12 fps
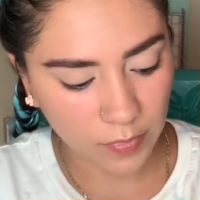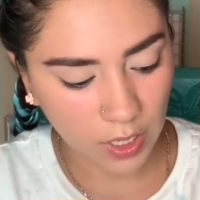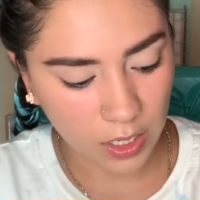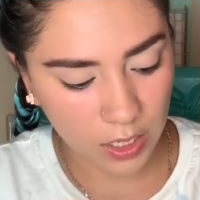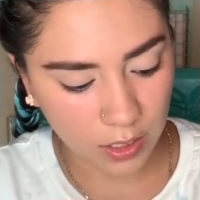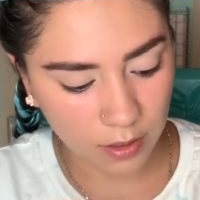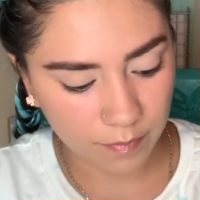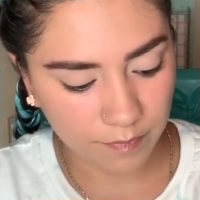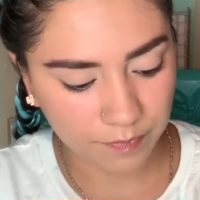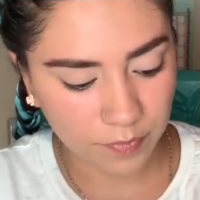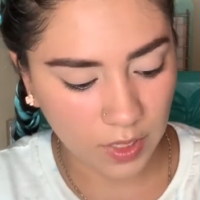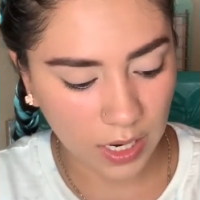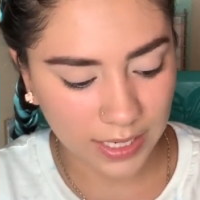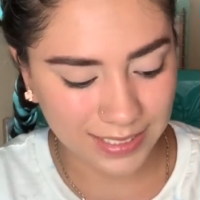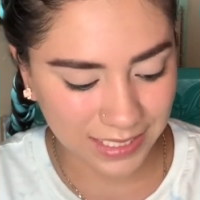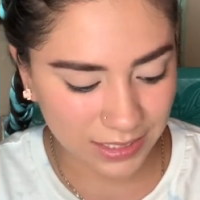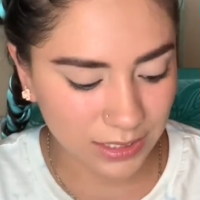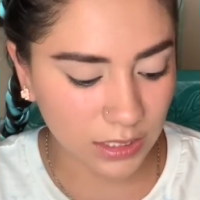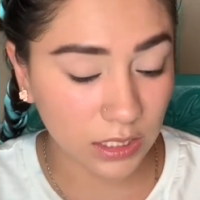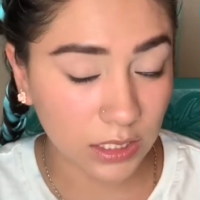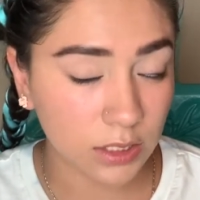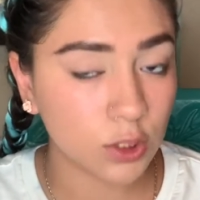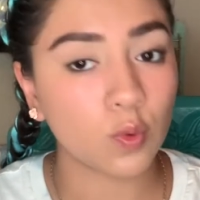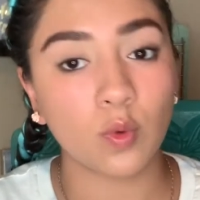I tend to lean
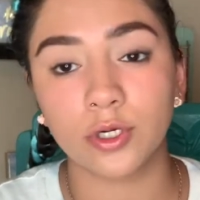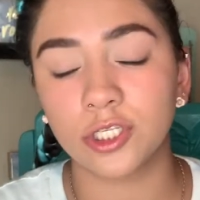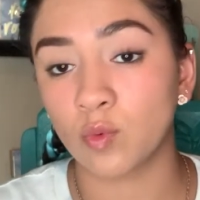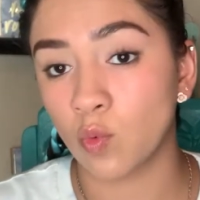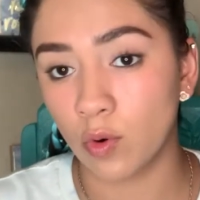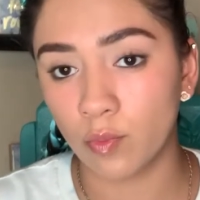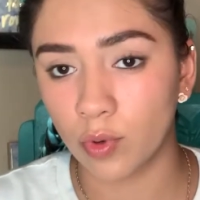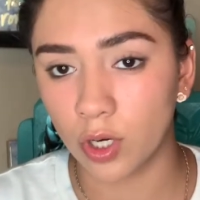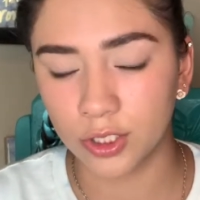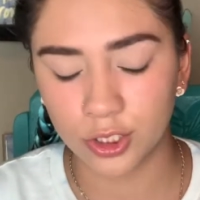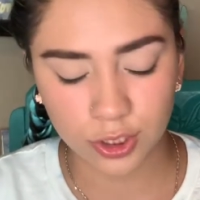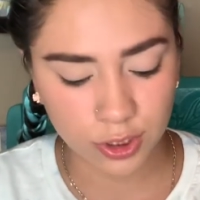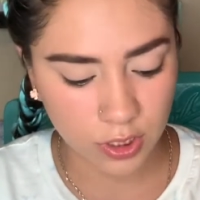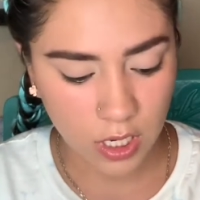towards warm bronzers